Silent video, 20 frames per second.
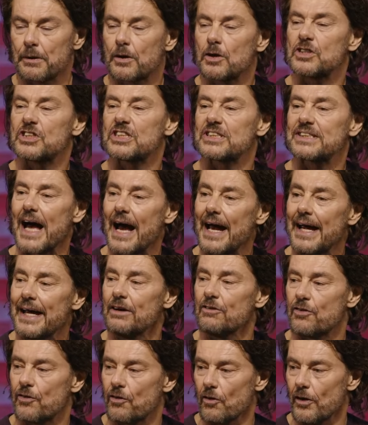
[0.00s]
Because
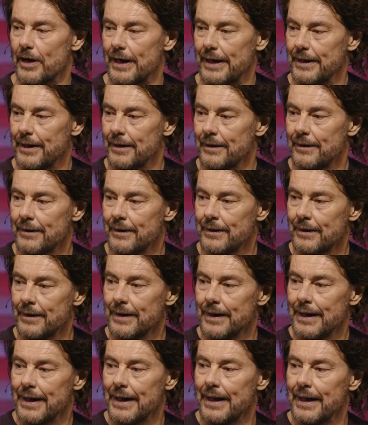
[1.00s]
staying free
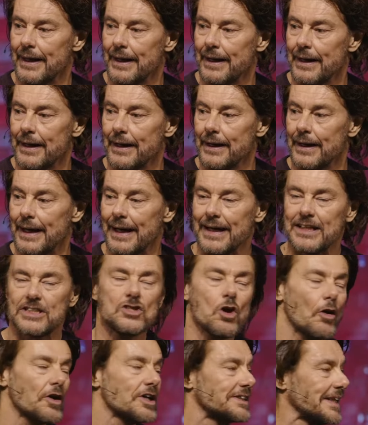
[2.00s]
yeah.
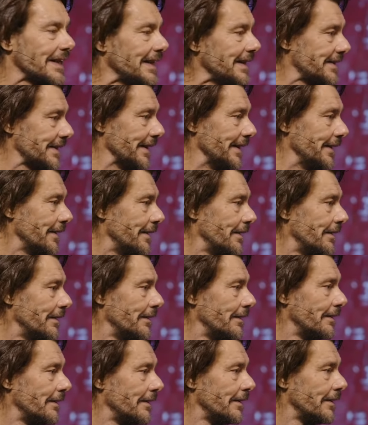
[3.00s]
is not as easy yeah.
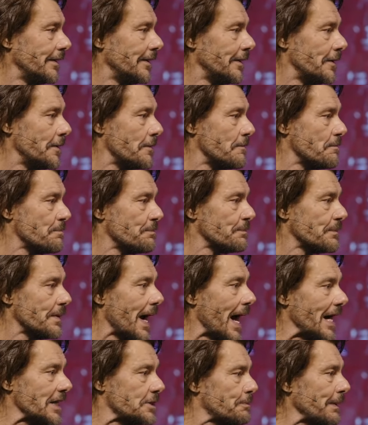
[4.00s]

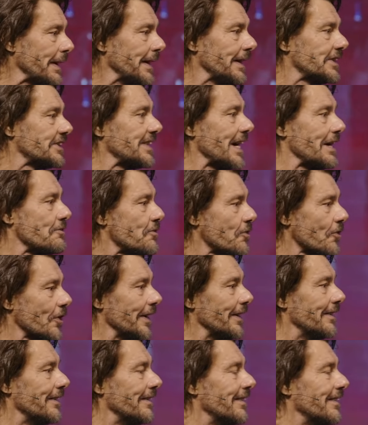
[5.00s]
as being set
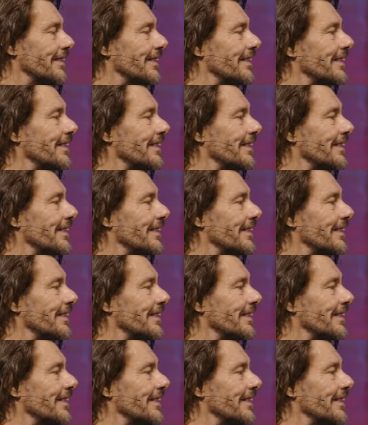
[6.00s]
free.